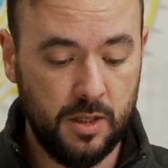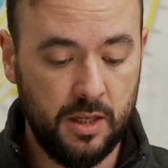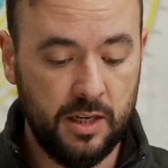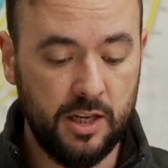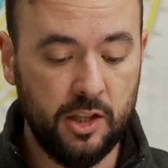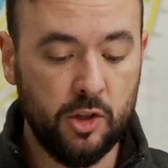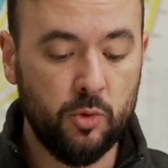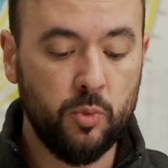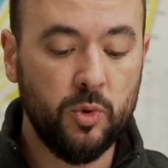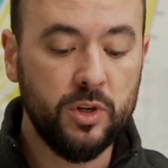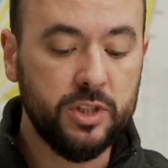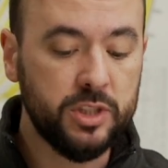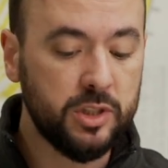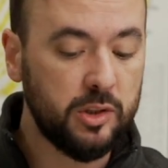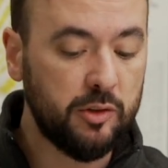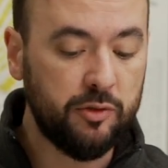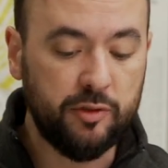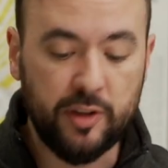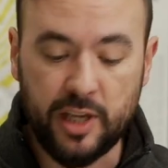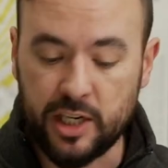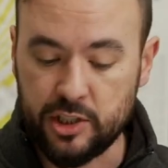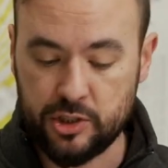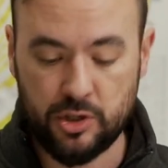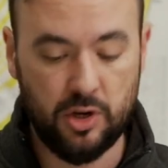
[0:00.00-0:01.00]
Now, the works of the
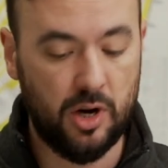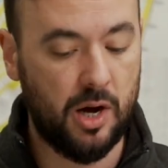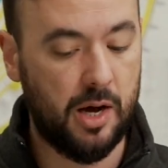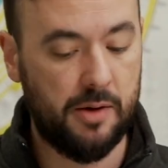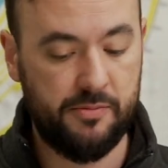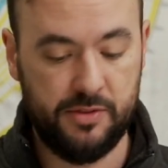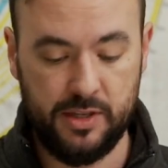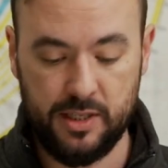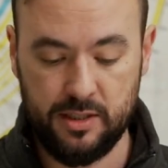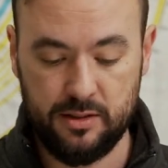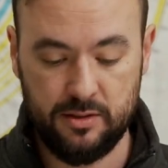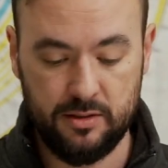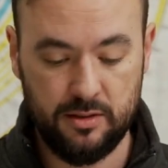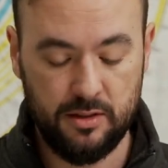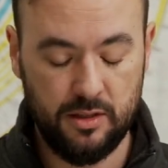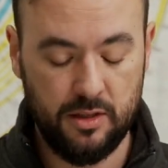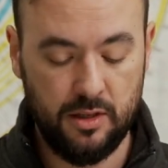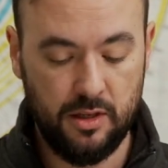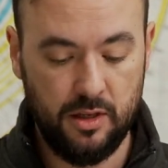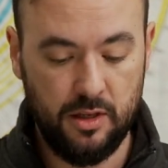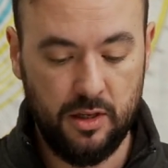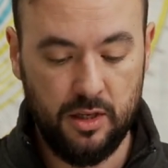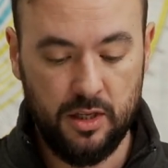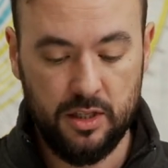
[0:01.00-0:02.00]
flesh are obvious:
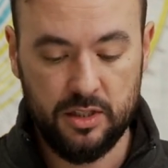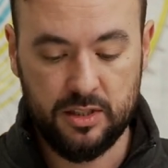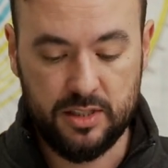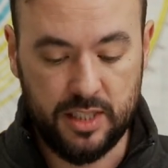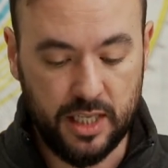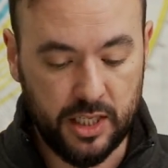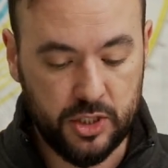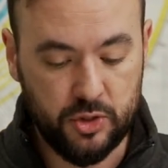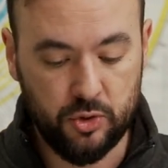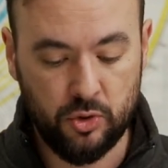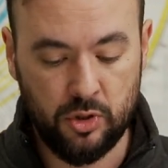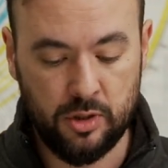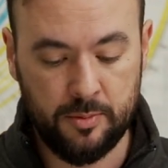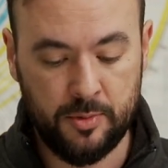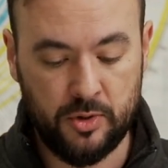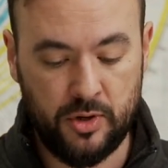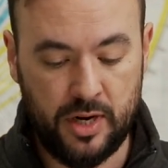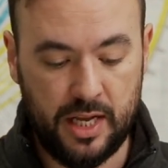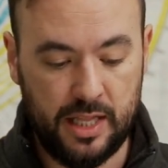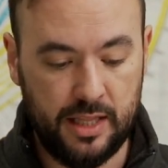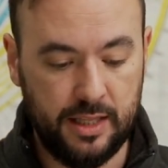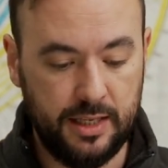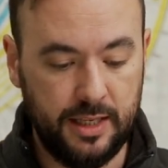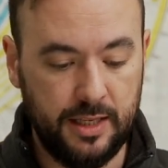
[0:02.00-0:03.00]
sexual
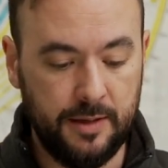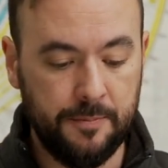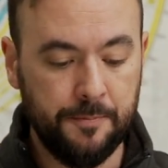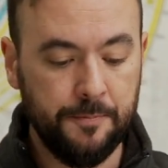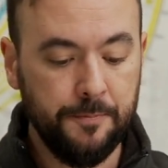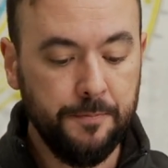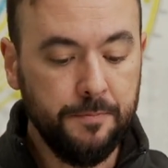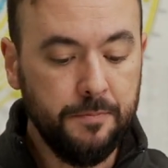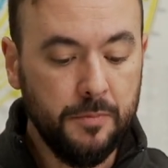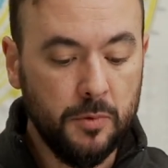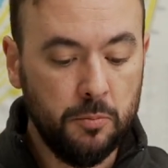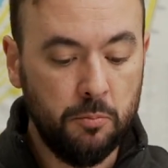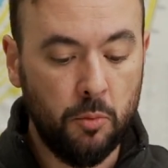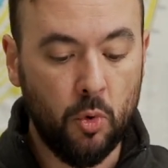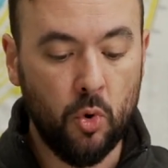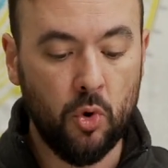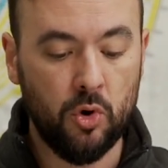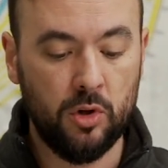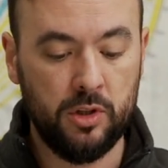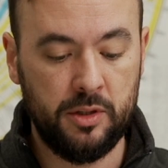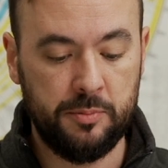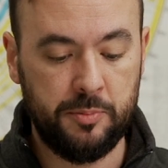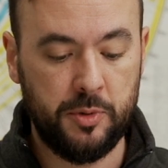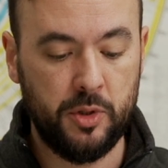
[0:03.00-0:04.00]
immorality,
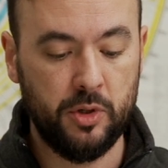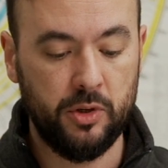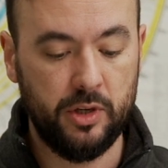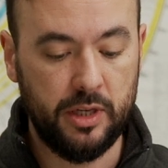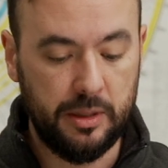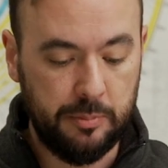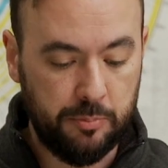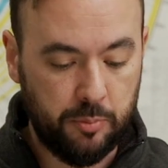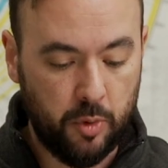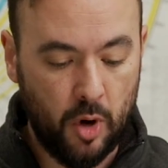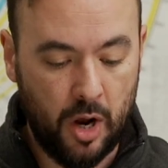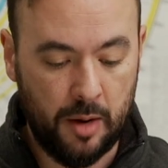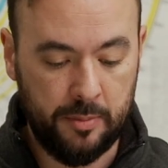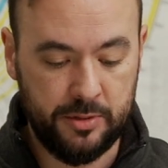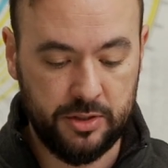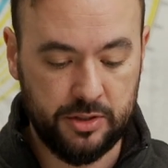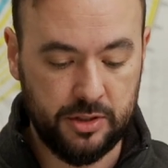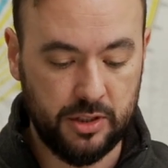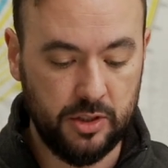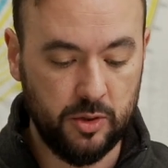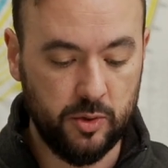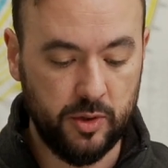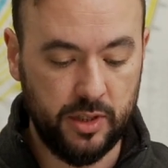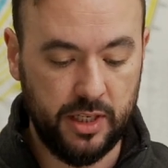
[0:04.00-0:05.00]
moral impurity,
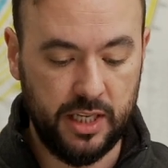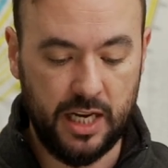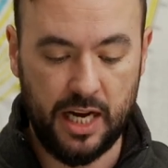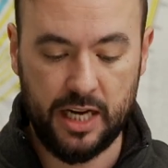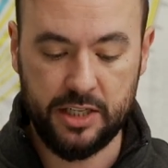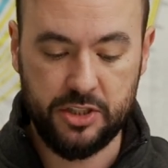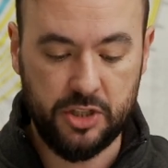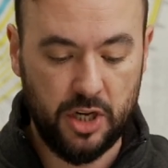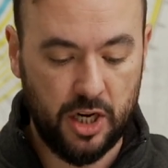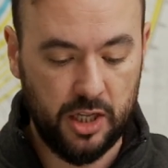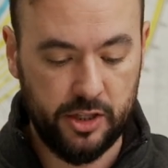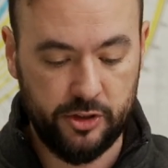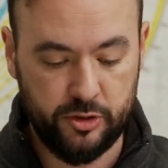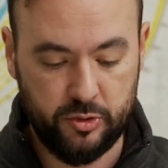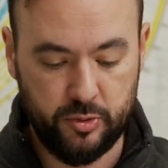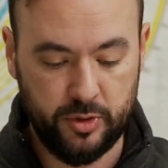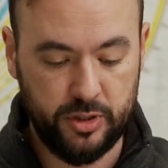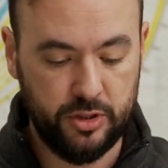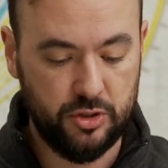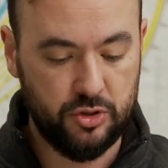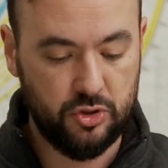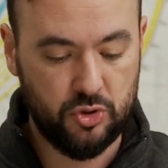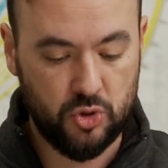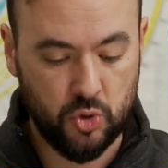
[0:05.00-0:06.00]
promiscuity,
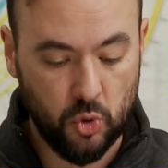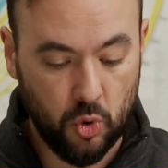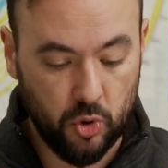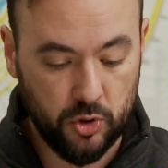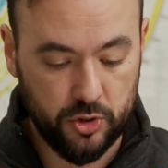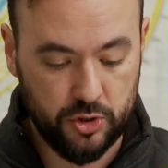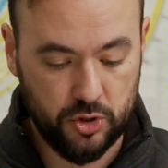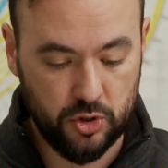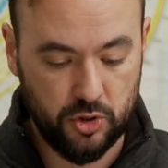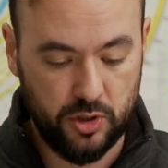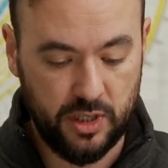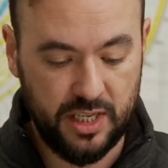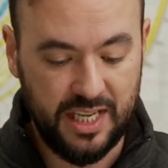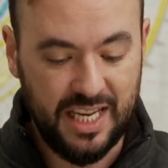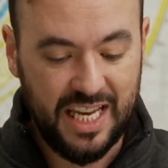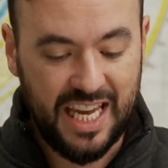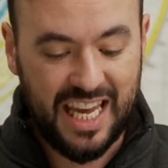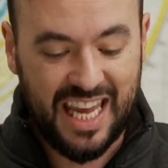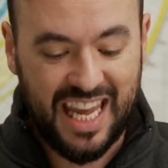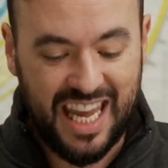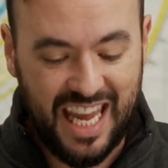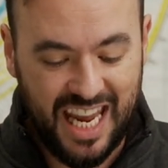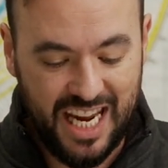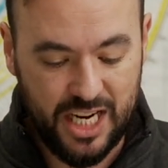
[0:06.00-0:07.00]
idolatry, sorcery,
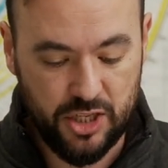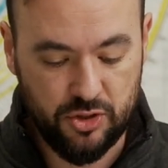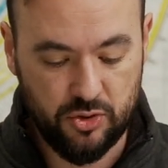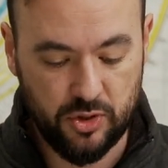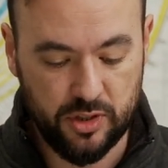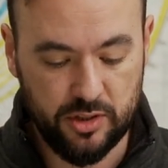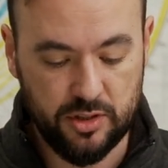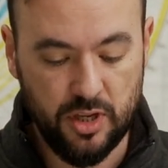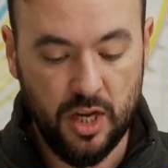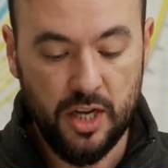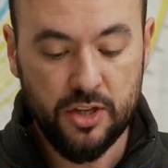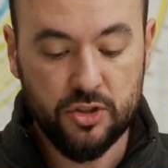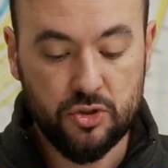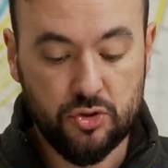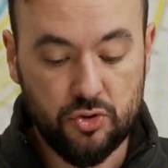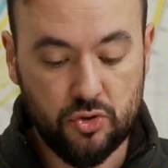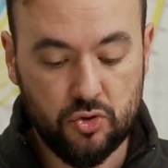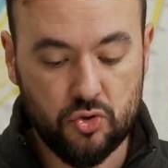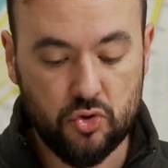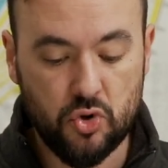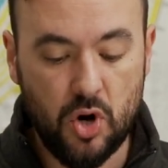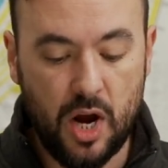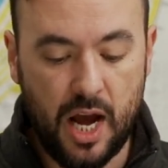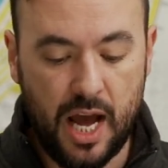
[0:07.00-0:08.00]
hatreds,
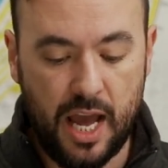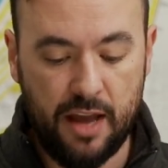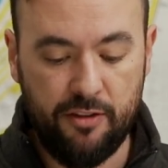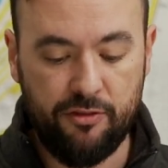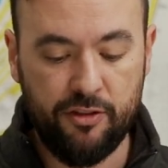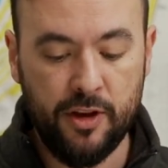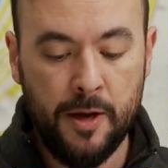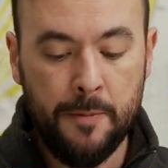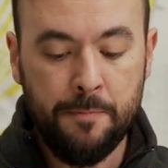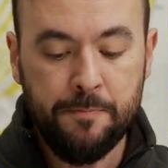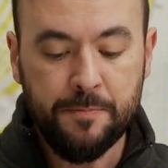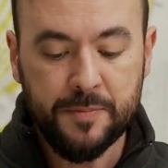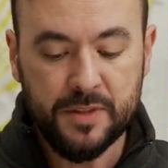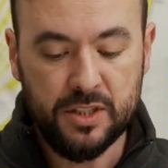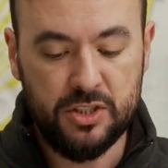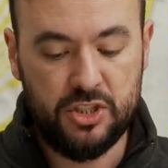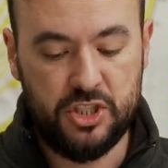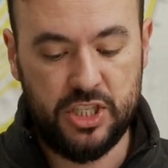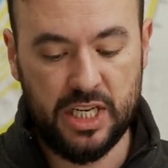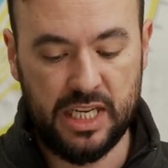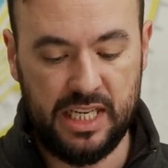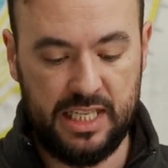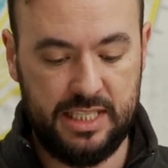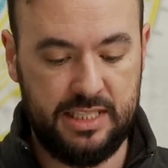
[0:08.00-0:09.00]
strife,
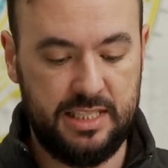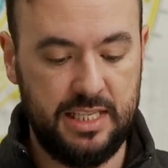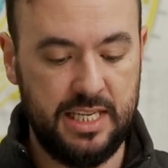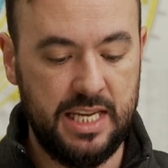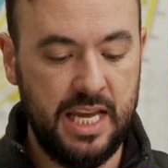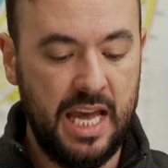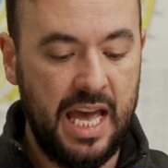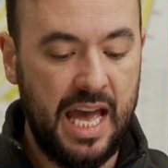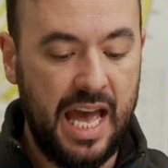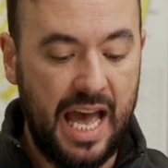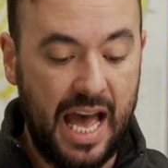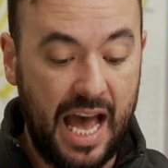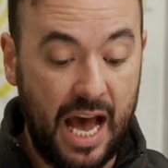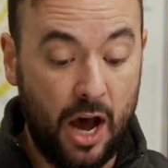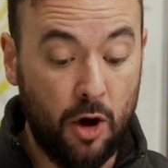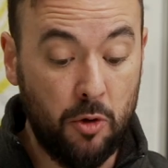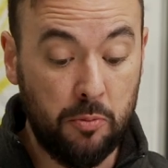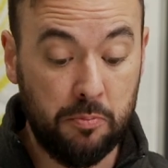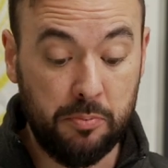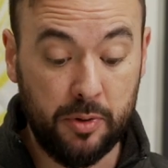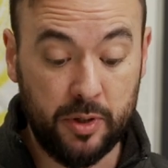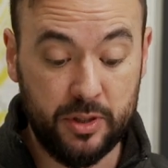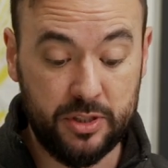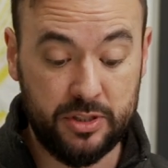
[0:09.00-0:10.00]
jealousy,
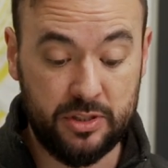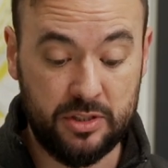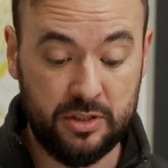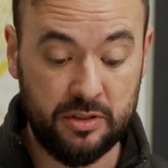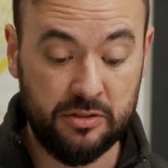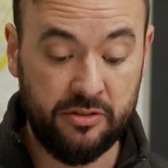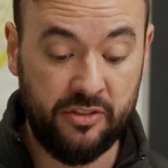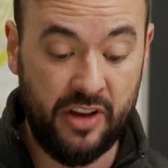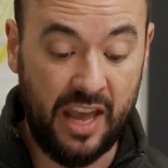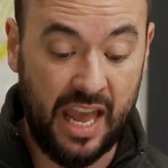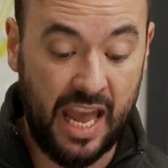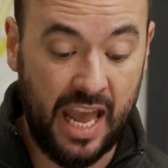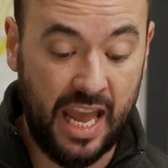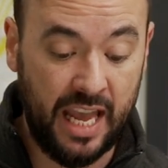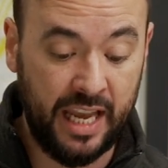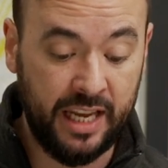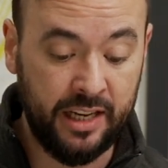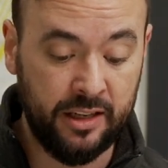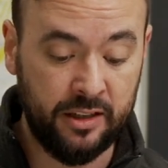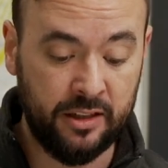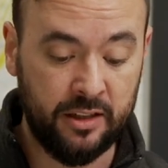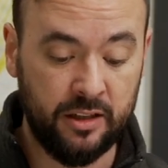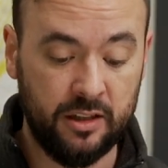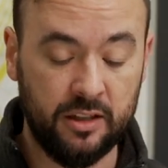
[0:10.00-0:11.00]
outbursts of
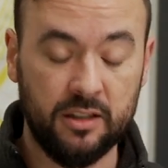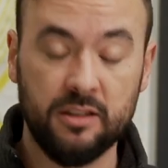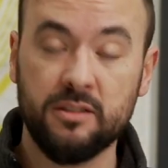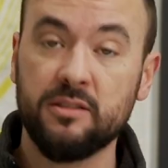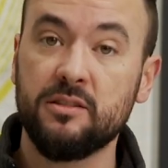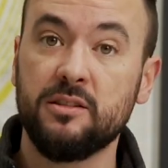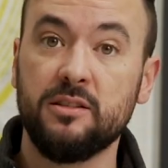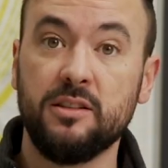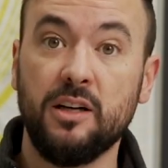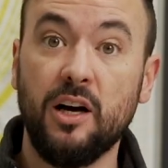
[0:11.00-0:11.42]
anger,